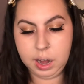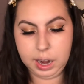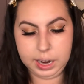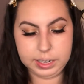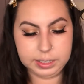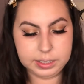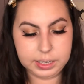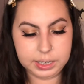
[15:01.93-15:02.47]
I
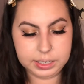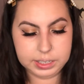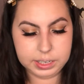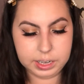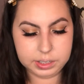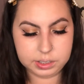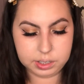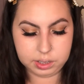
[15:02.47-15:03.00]
decided to
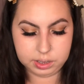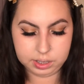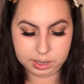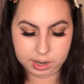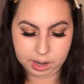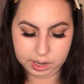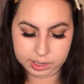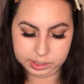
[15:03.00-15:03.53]
get the
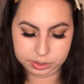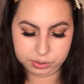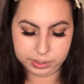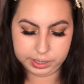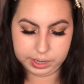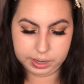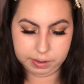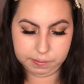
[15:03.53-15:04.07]

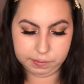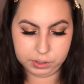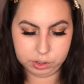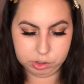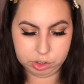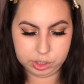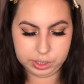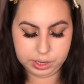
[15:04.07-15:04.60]
hydrating
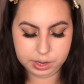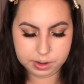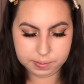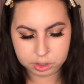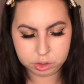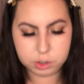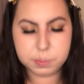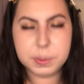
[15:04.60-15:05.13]
version
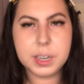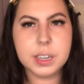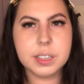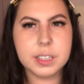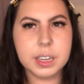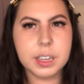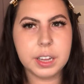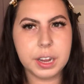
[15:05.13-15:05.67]
just because
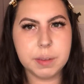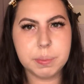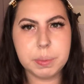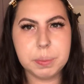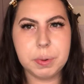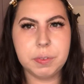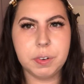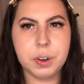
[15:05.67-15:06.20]
lately I've been
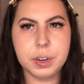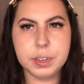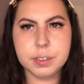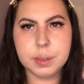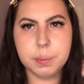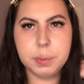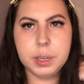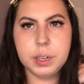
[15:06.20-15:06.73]
preferring
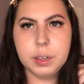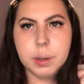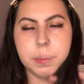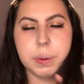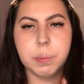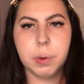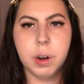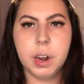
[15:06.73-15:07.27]
something a little
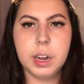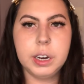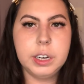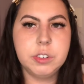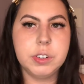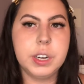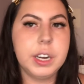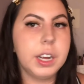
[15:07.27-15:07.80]
bit more
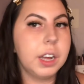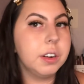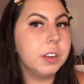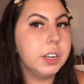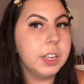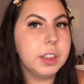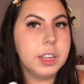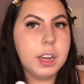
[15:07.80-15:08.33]
hydrating
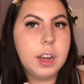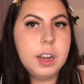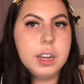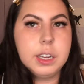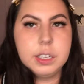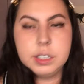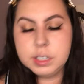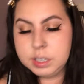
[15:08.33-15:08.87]
underneath the
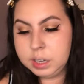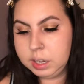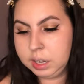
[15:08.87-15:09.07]
eyes.